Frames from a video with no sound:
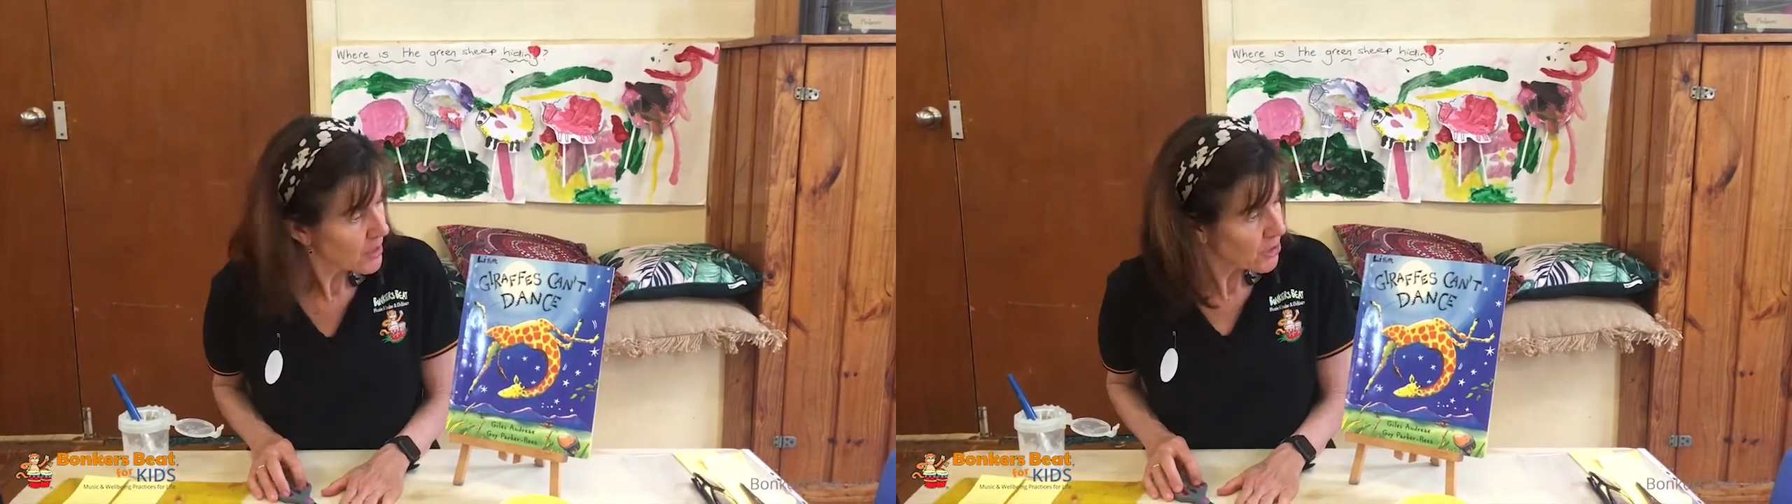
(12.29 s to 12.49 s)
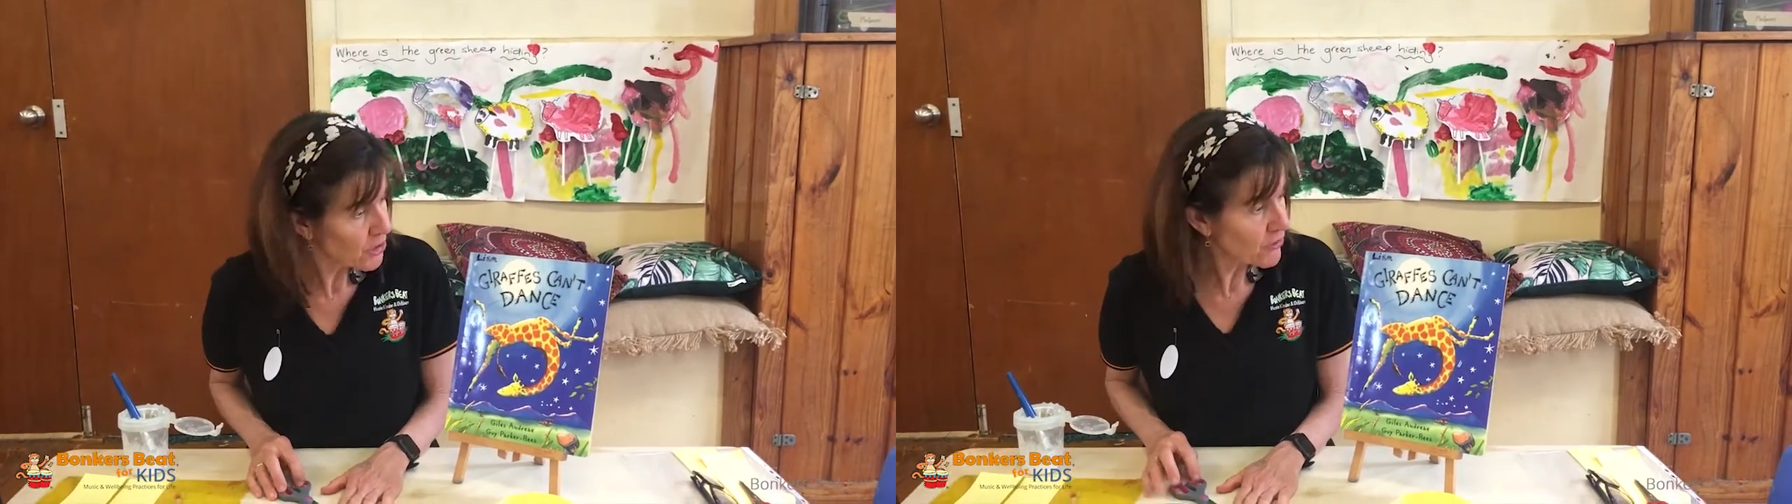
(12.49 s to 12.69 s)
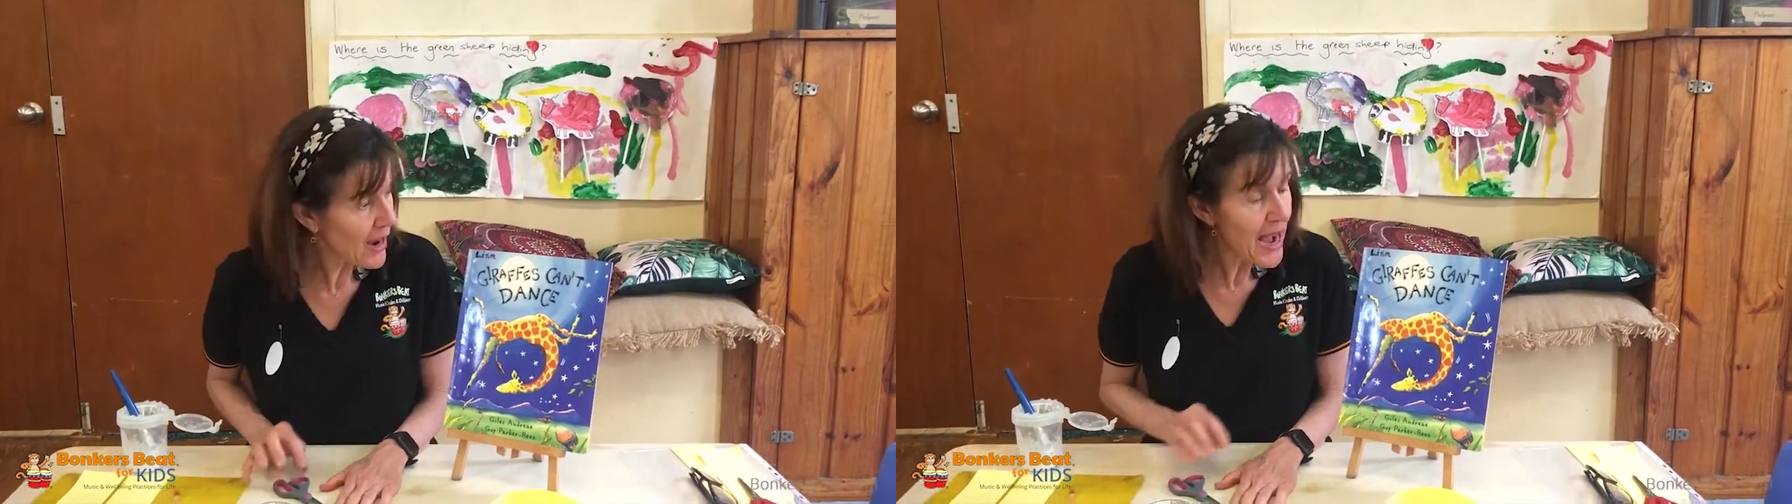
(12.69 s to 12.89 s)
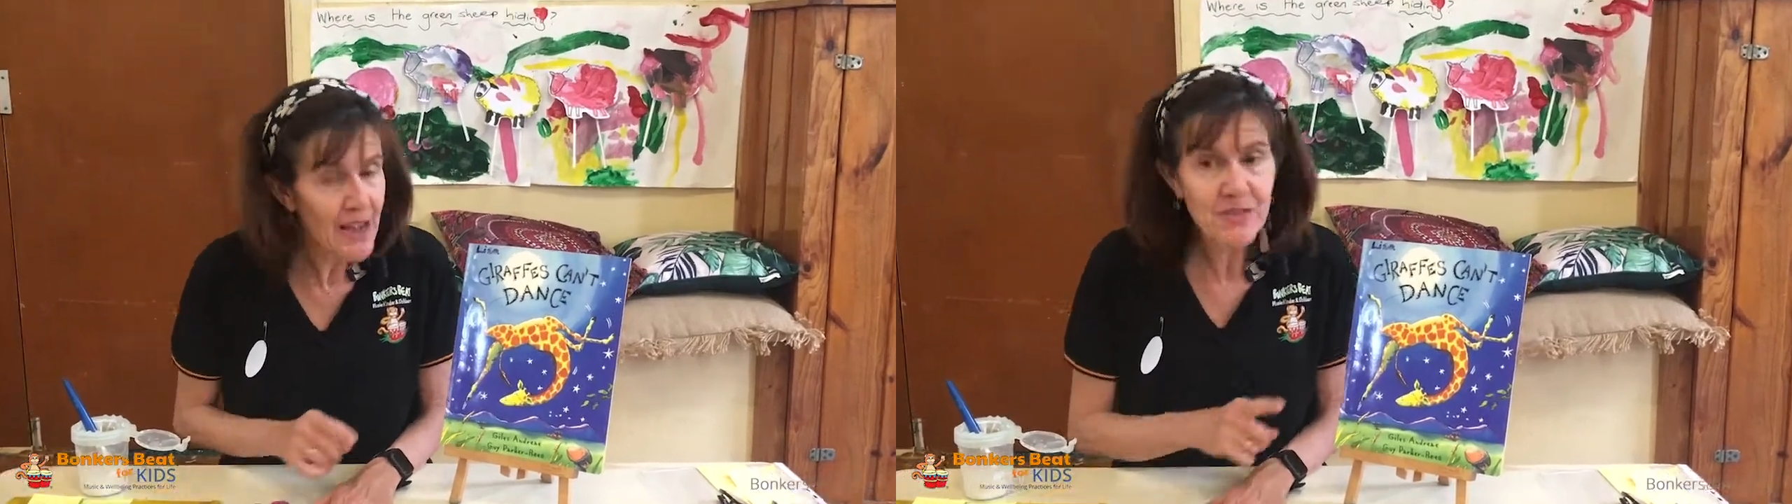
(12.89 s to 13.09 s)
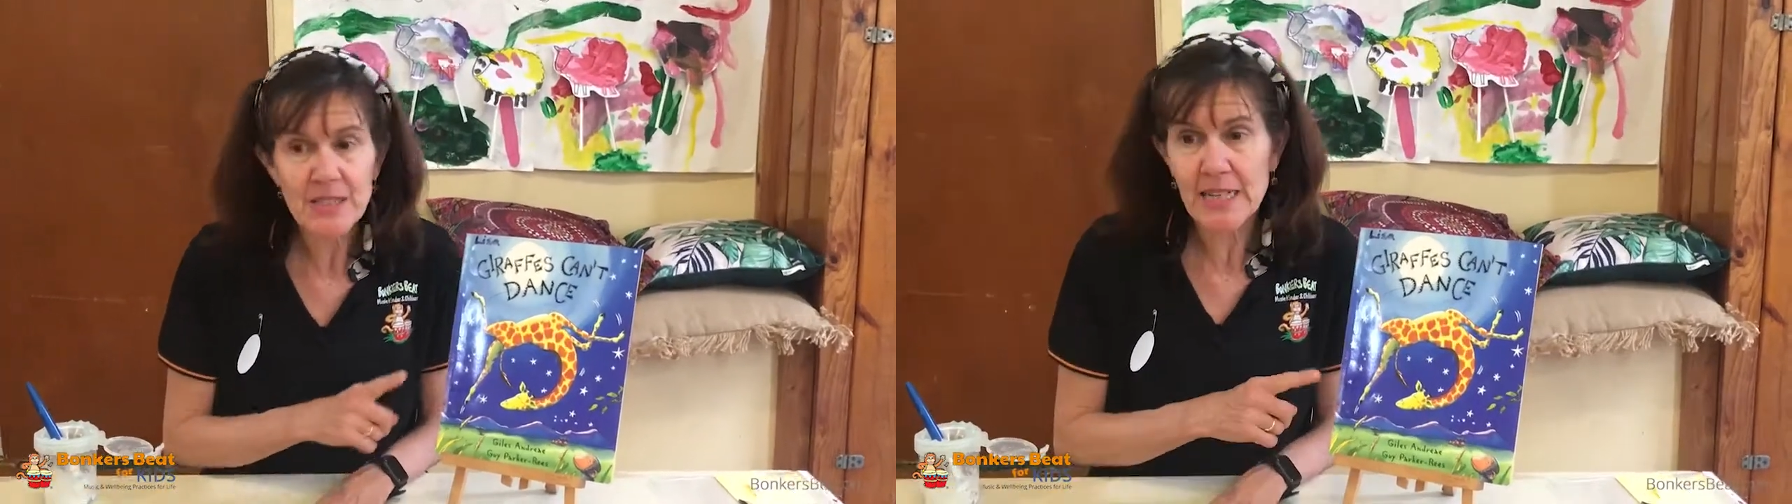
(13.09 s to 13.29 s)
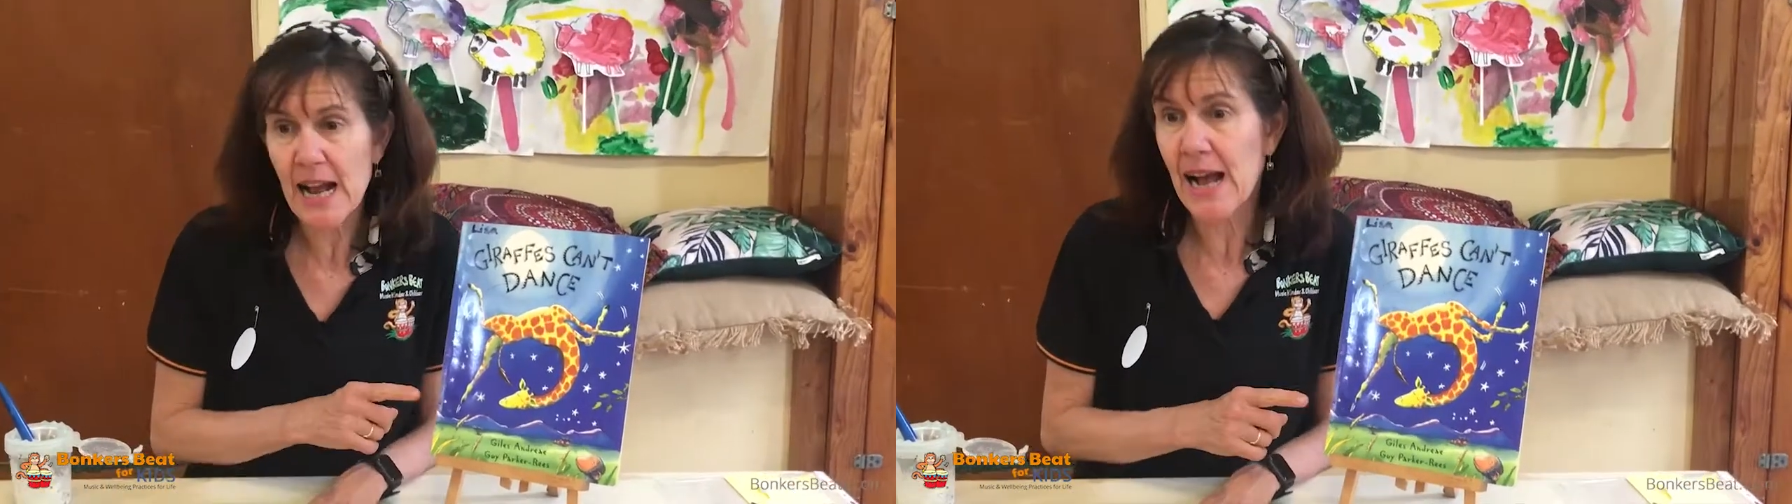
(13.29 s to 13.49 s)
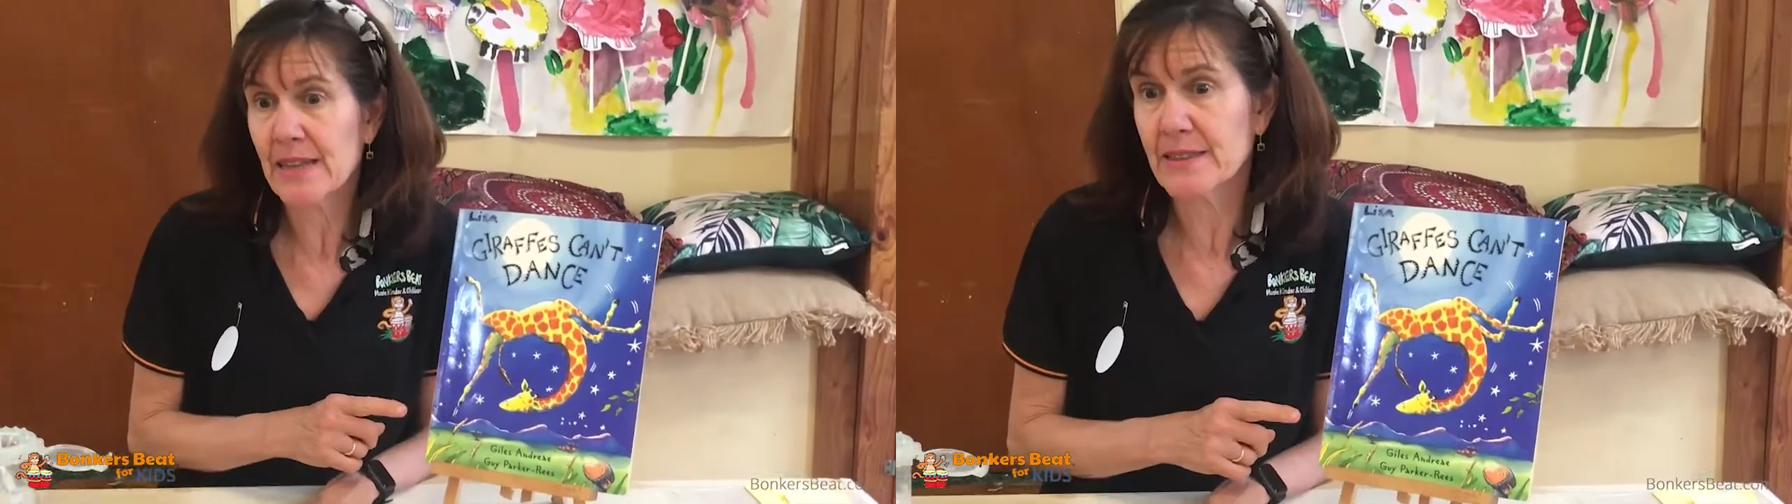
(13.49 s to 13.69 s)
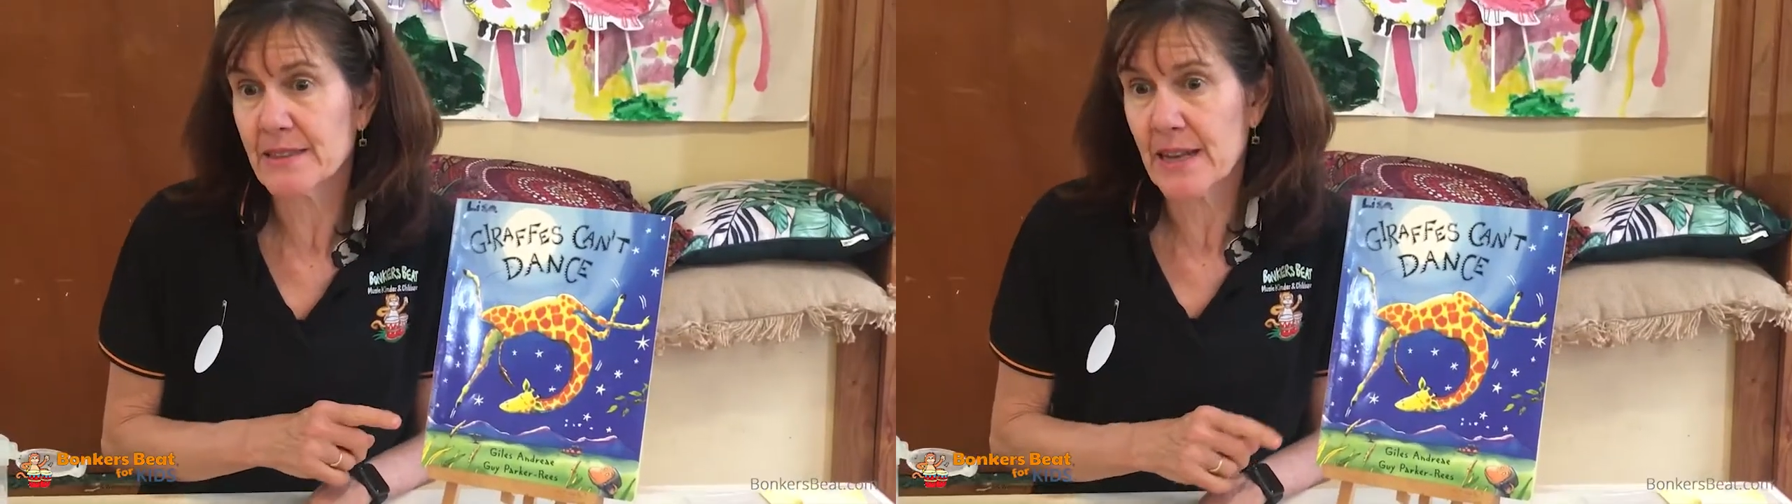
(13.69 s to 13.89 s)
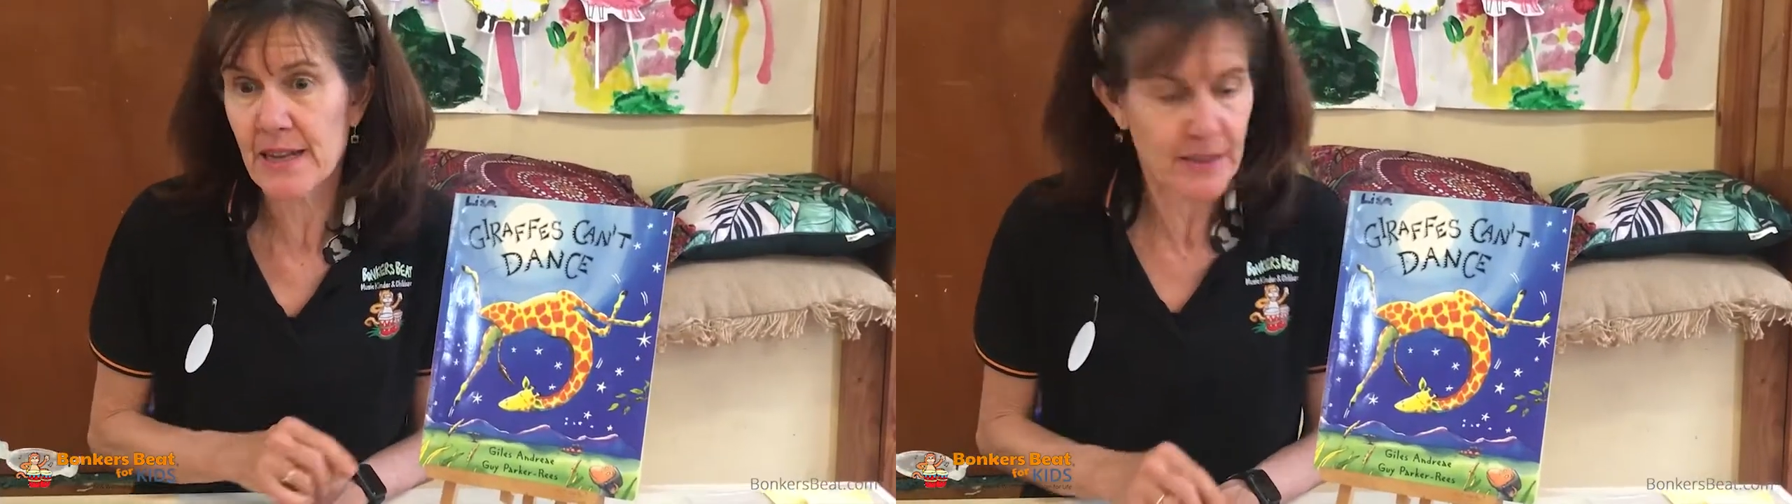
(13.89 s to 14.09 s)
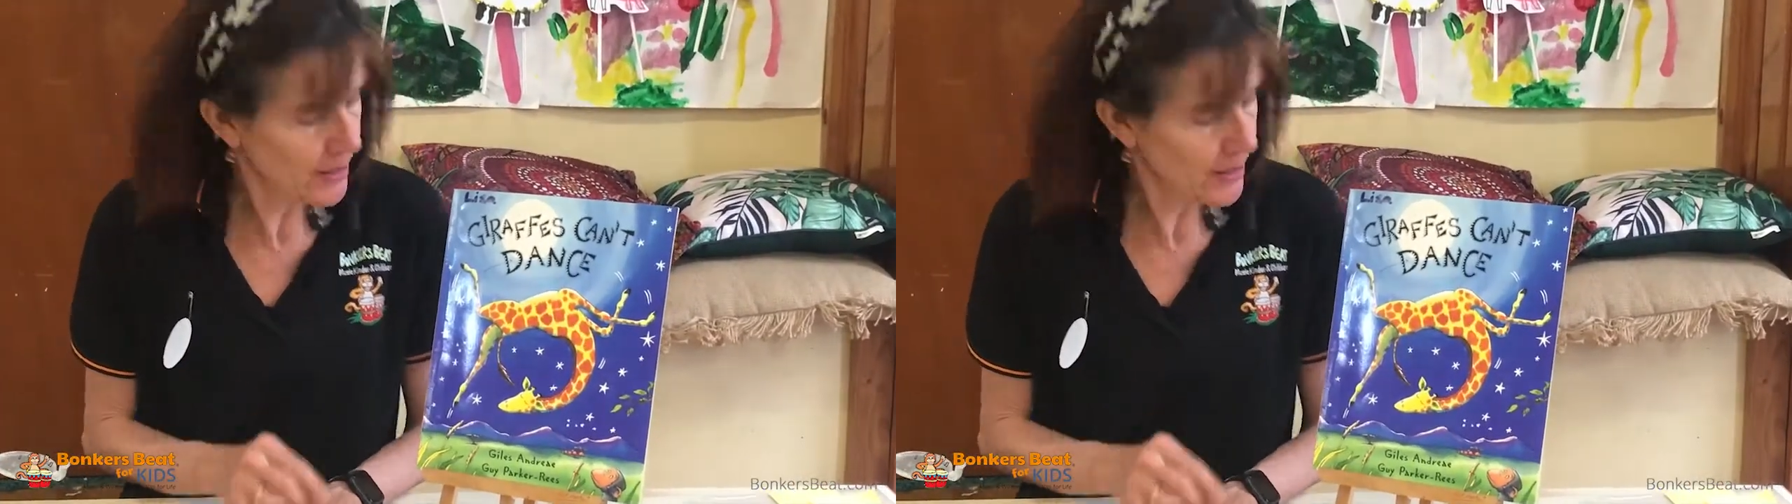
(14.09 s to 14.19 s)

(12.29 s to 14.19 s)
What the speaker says: Giraffes Can't Dance.